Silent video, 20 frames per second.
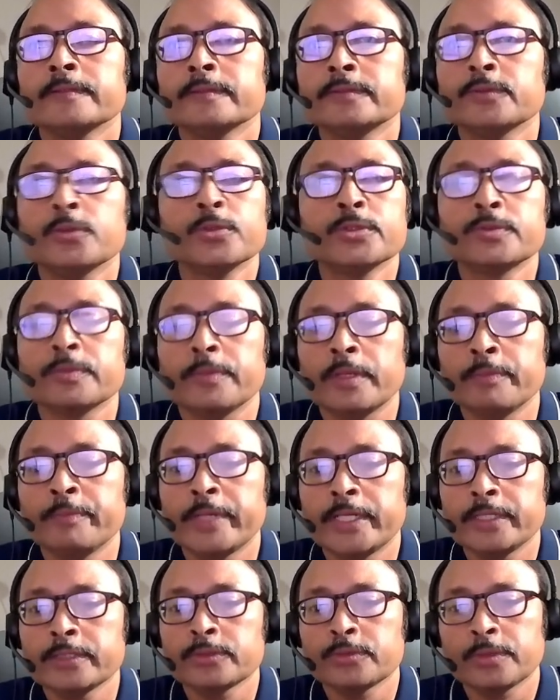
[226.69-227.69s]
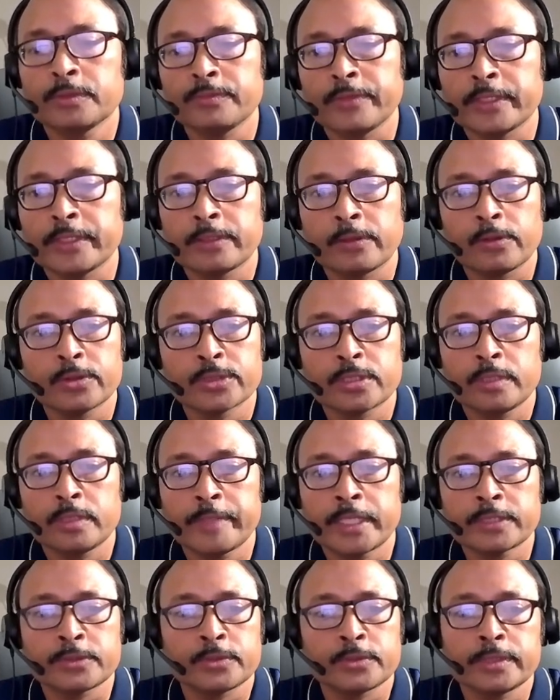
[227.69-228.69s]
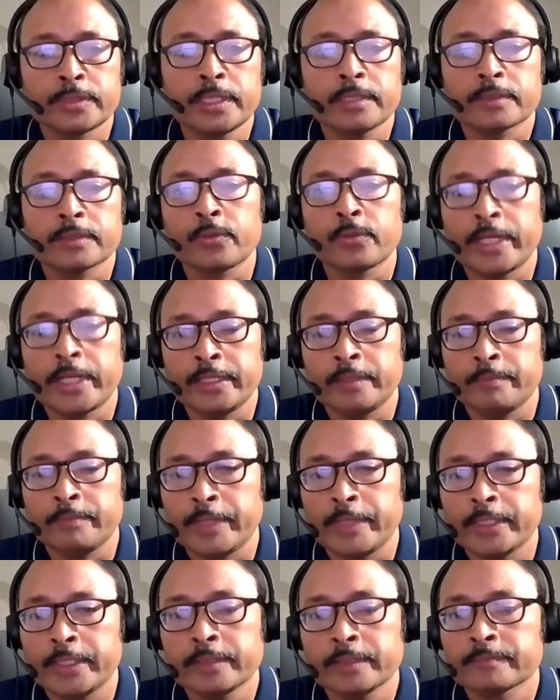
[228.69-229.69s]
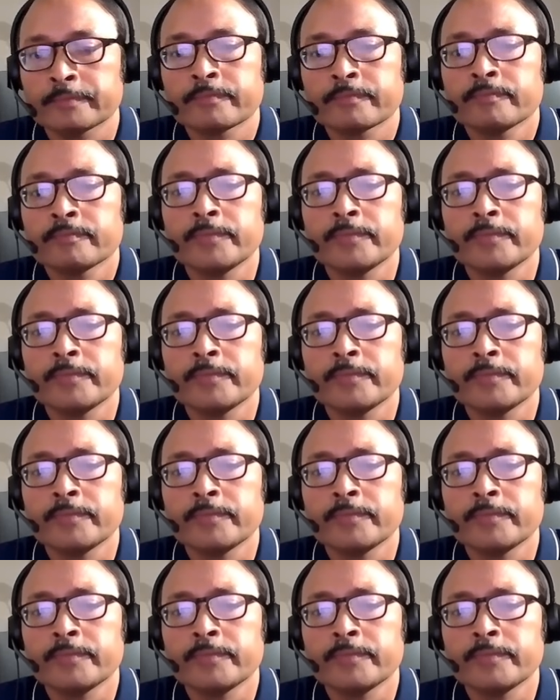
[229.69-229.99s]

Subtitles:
whose embeddings will very closely match with the query embedding.